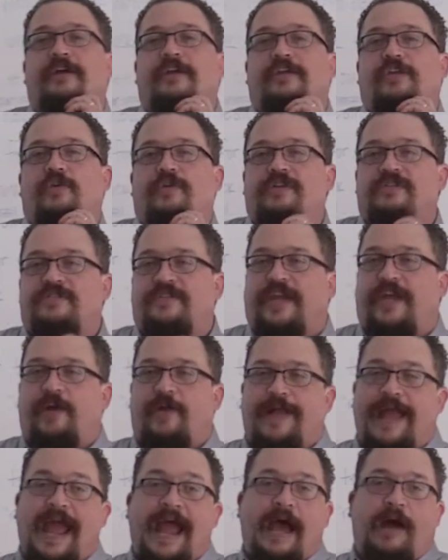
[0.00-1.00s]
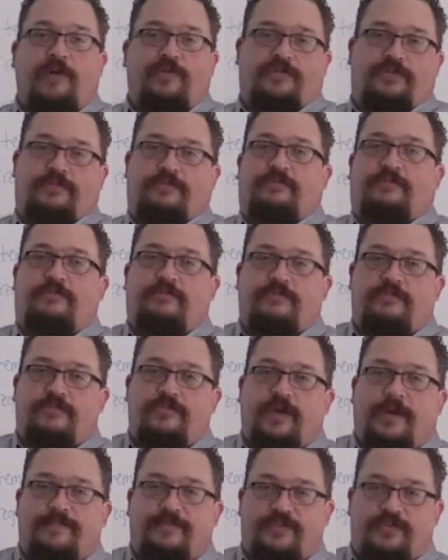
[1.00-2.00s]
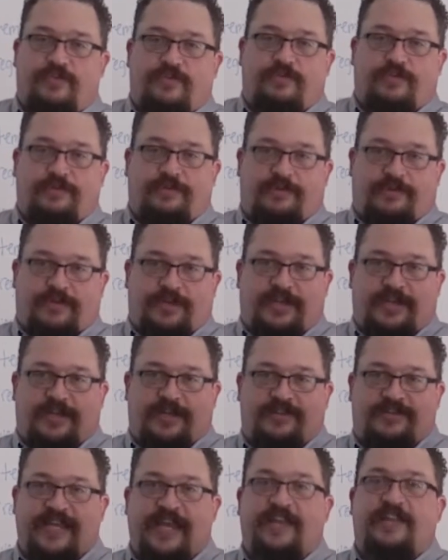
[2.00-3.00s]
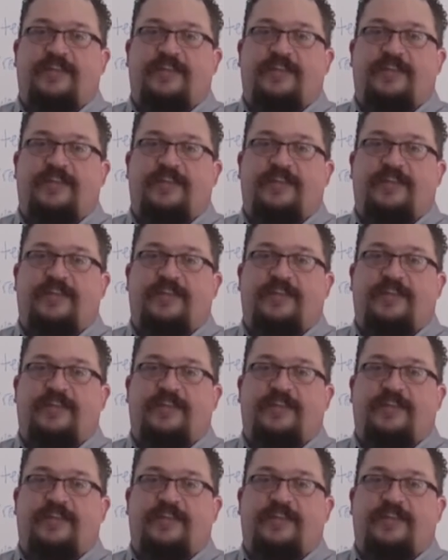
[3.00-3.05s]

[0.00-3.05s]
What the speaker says: you can scale out to up to 10